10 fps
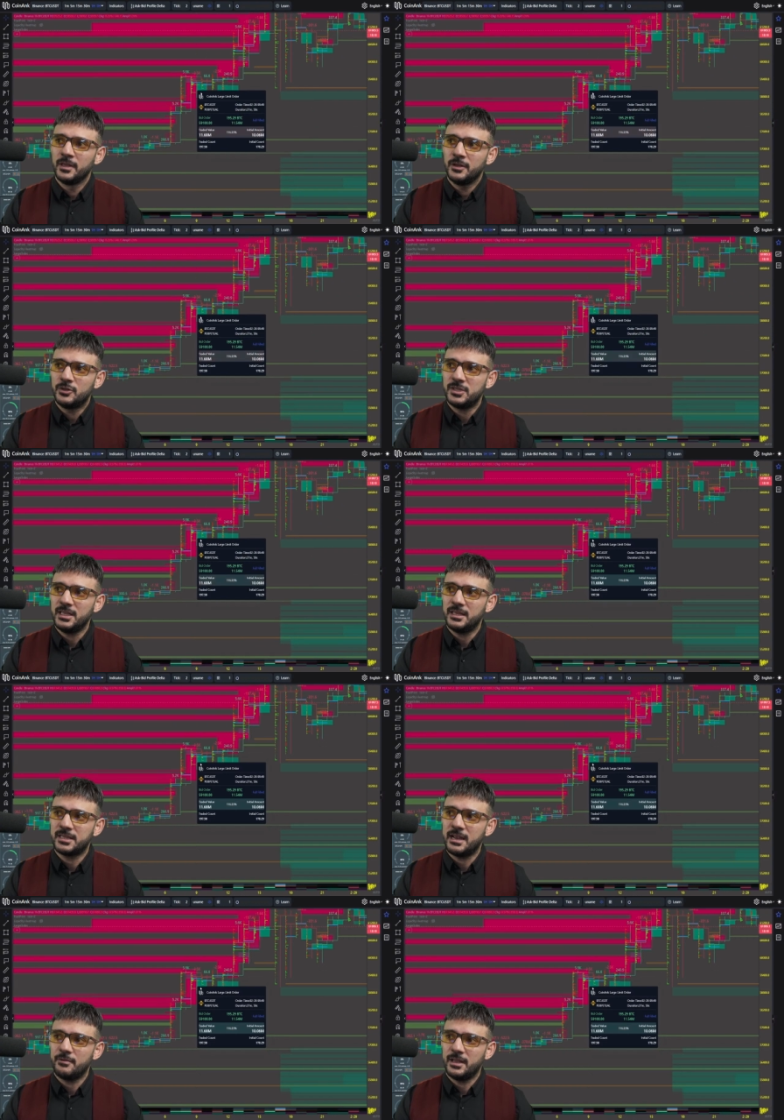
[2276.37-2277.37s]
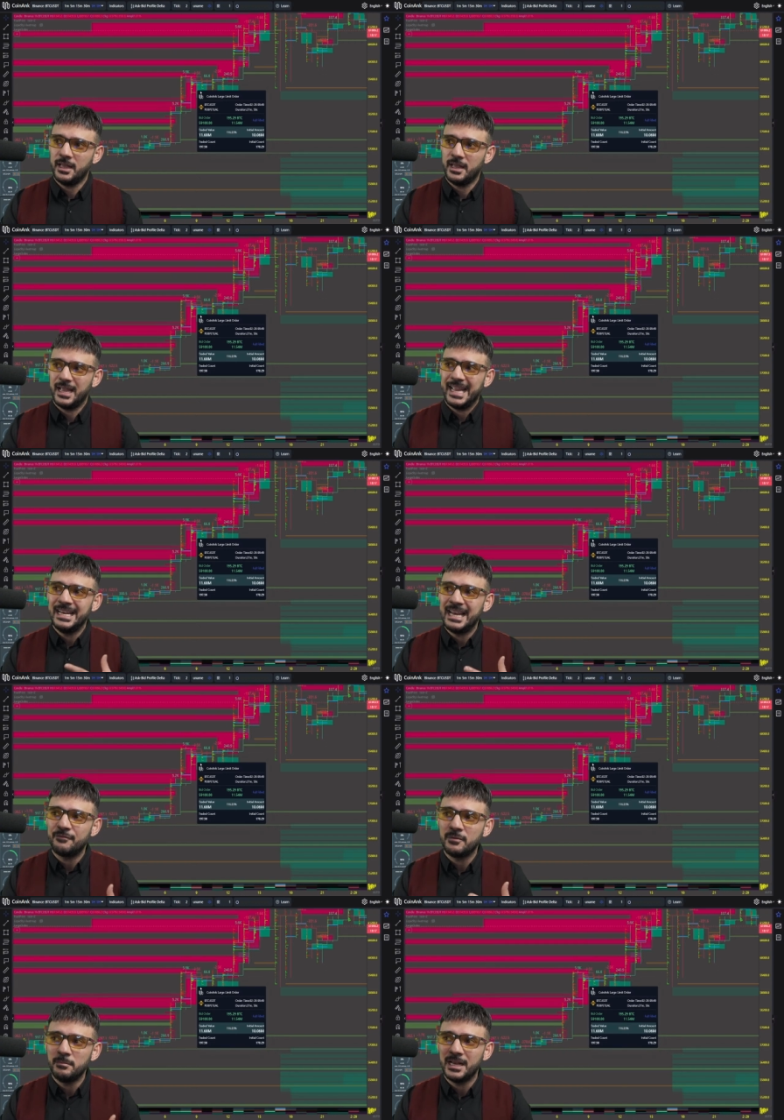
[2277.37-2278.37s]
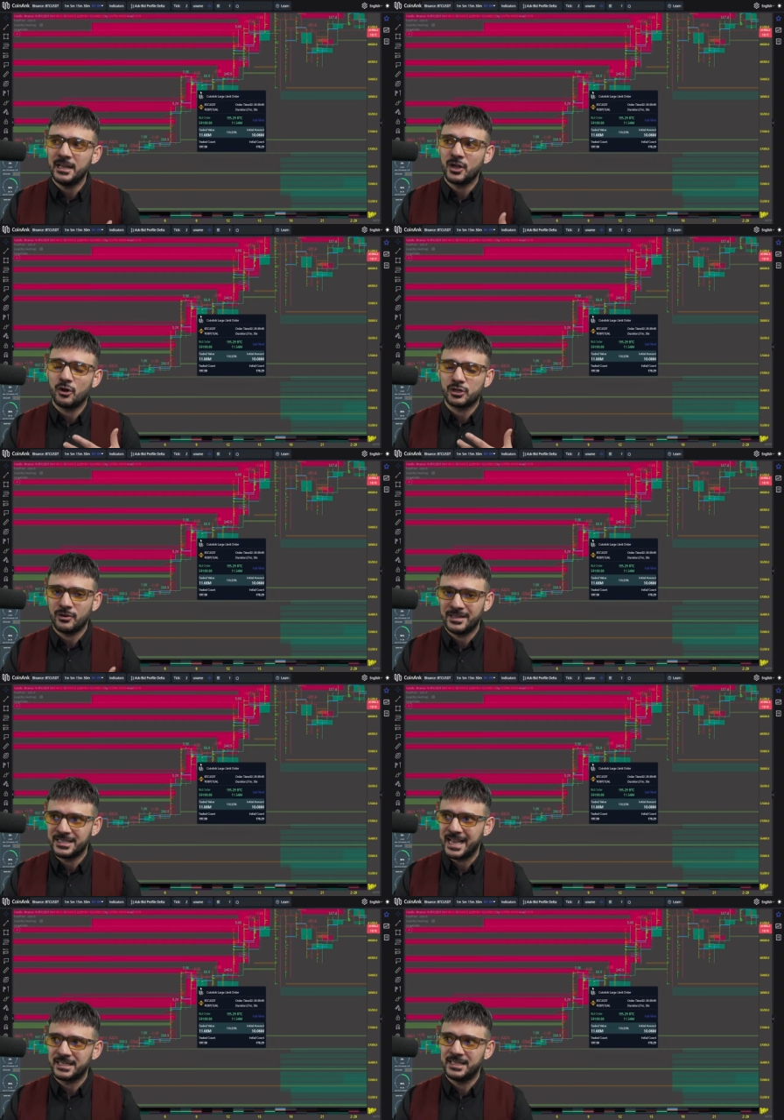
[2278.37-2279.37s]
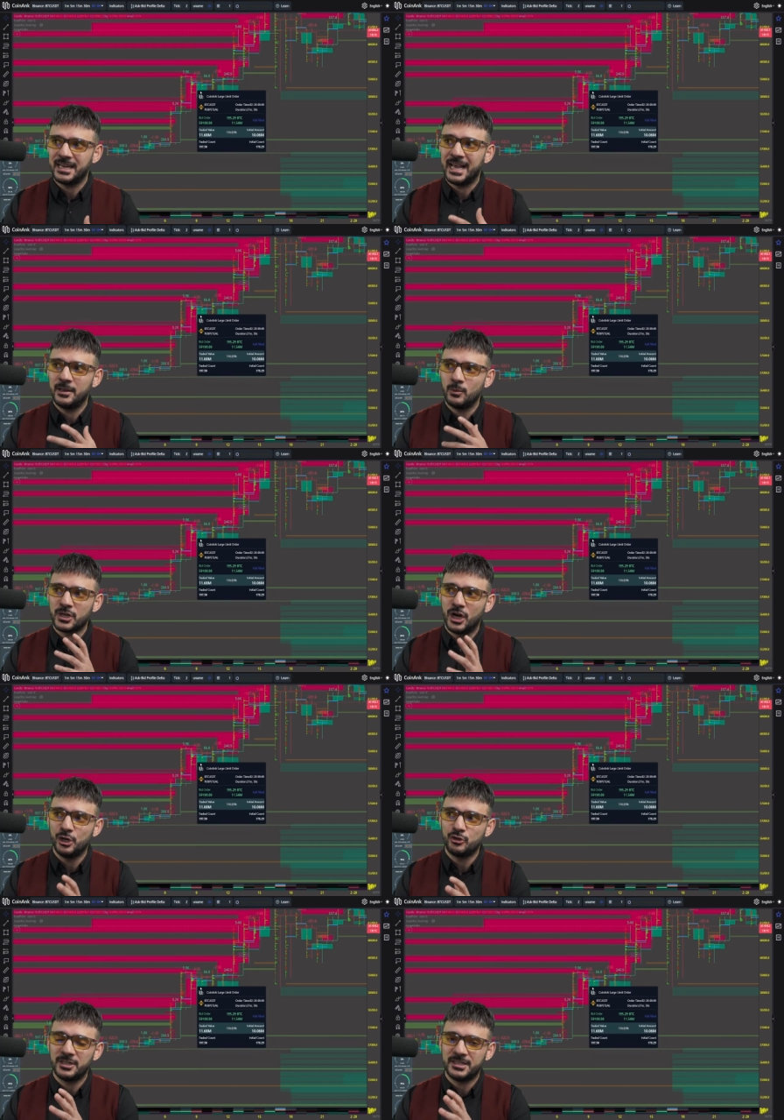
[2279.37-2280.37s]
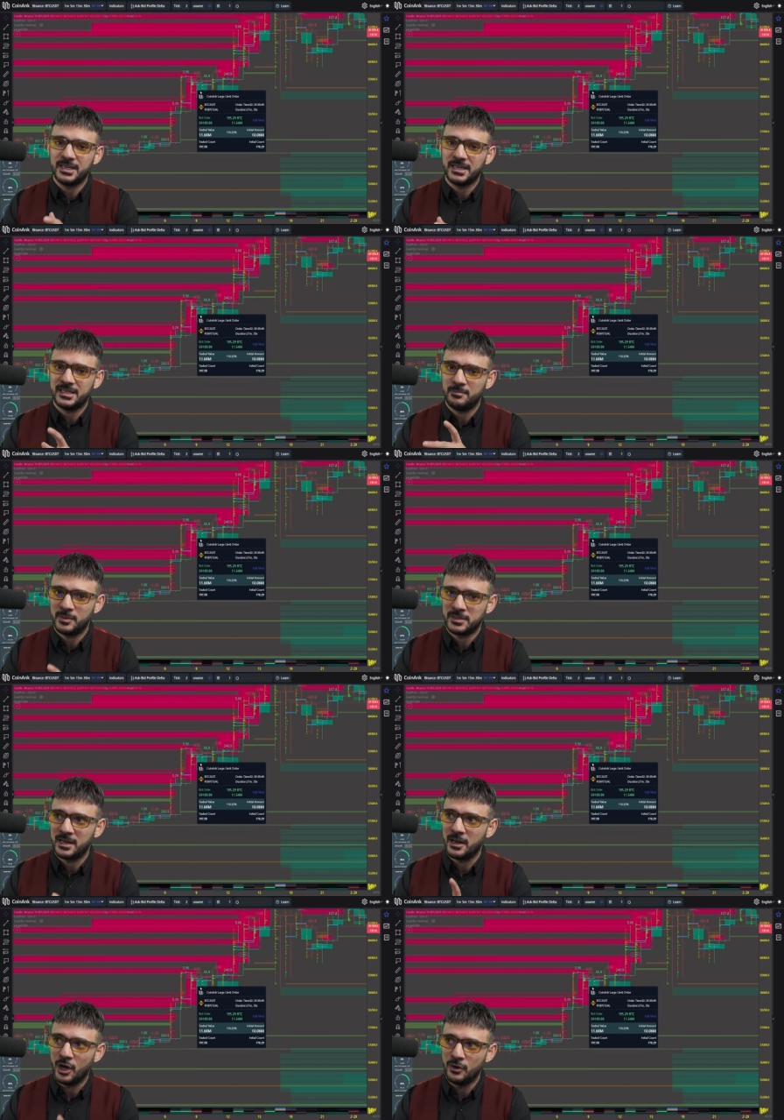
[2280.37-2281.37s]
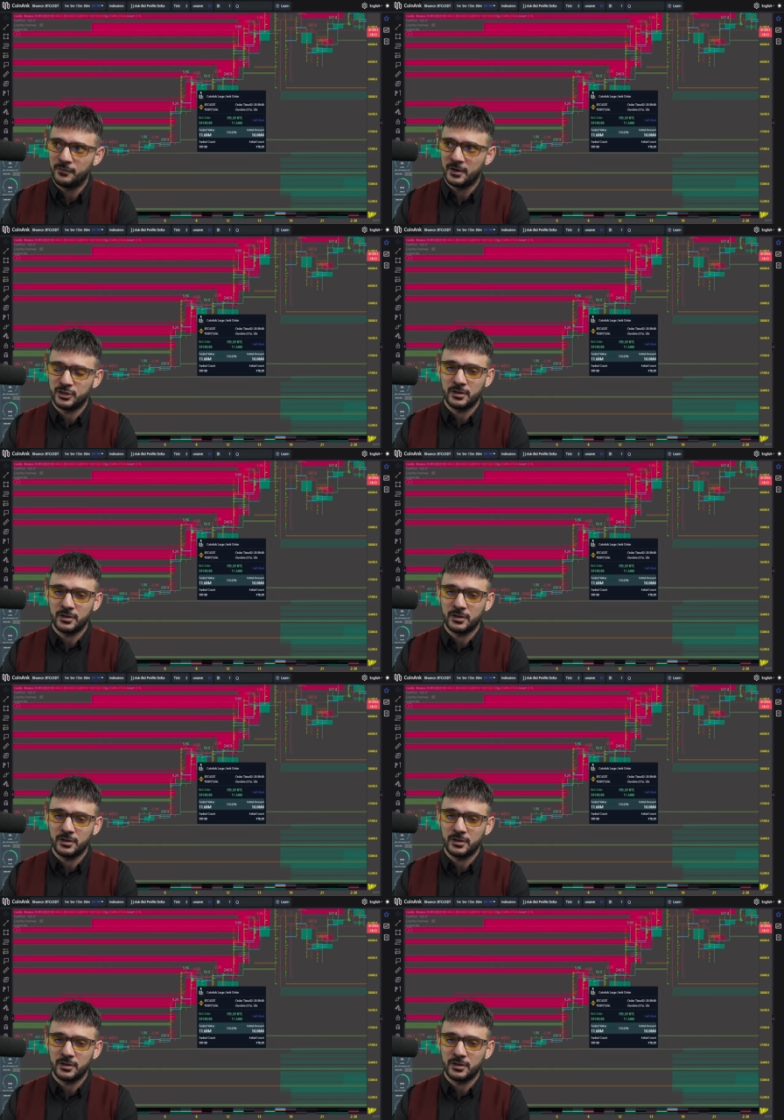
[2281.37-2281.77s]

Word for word: You see this area here, 11 million got transacted and it was 116% over. So